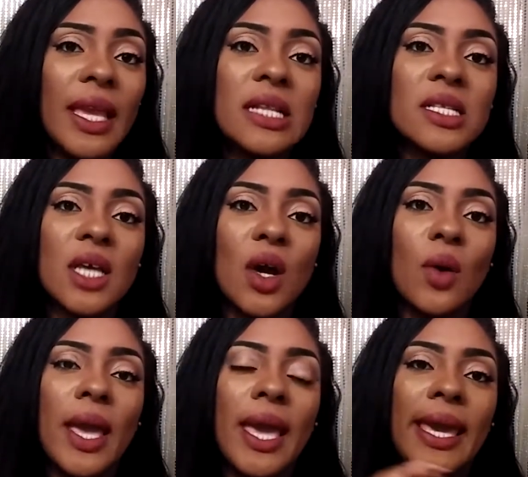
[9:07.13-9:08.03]
And
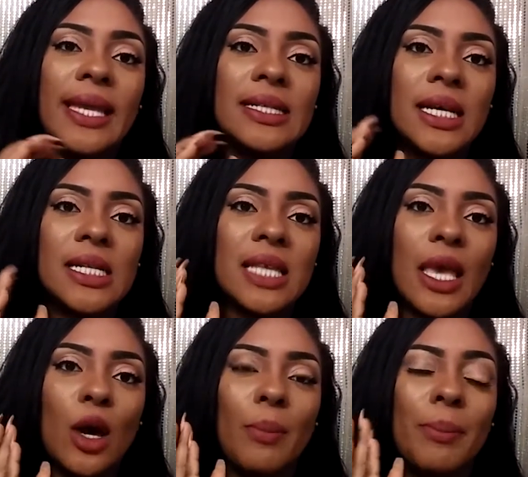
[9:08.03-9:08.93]
so it does
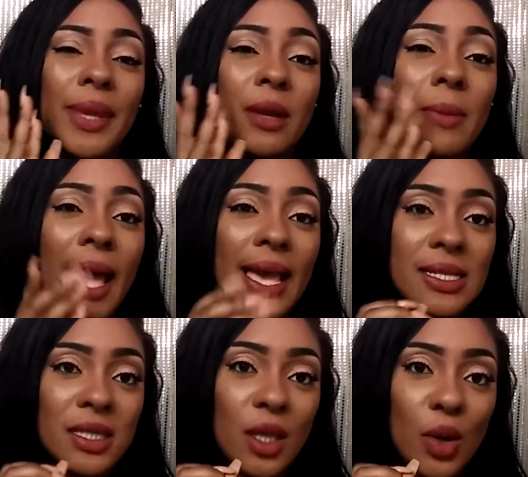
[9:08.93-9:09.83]
help
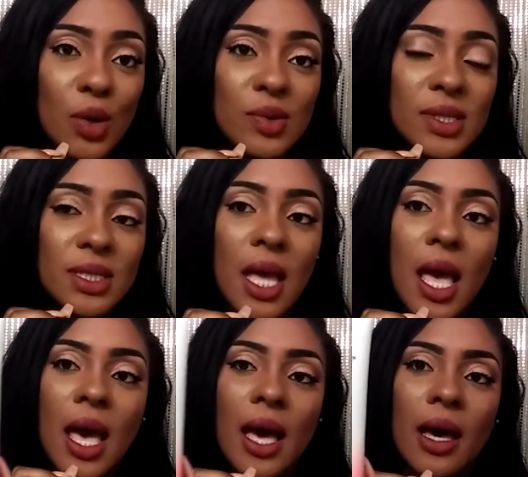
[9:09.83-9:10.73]
minimize those.
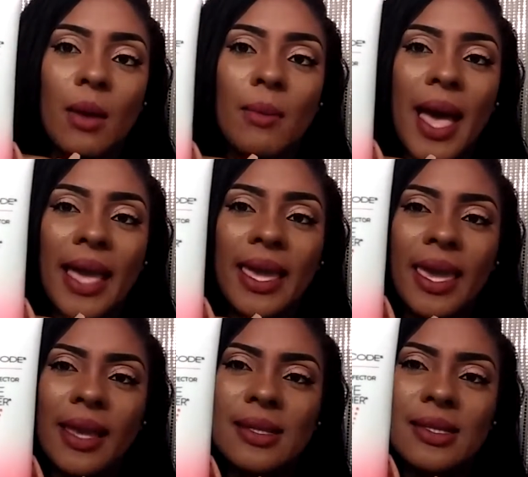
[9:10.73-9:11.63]
I
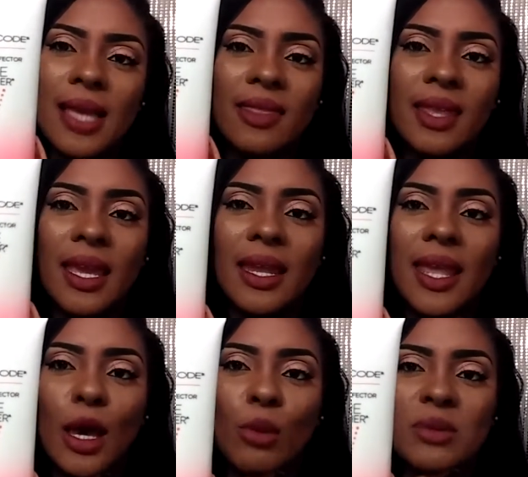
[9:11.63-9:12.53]
can't say that
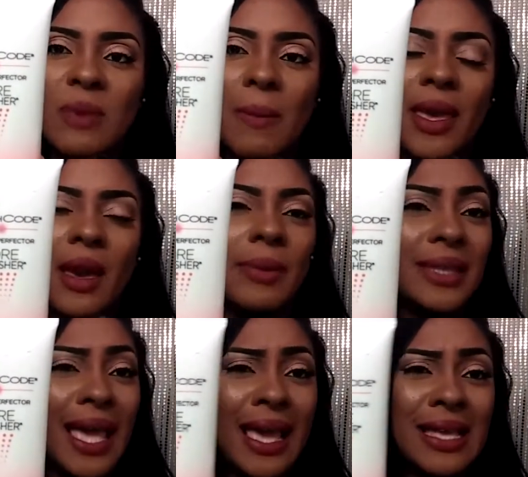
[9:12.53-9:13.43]
it helped my makeup
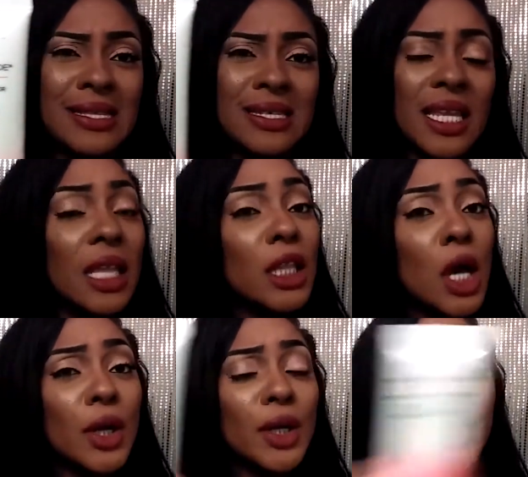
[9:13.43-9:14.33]
last any
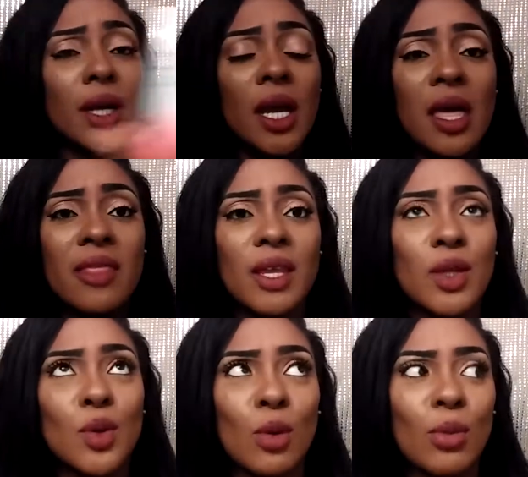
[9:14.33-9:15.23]
longer
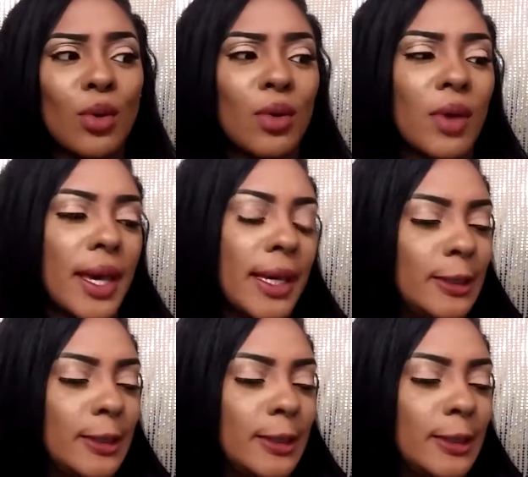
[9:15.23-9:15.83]
than normal.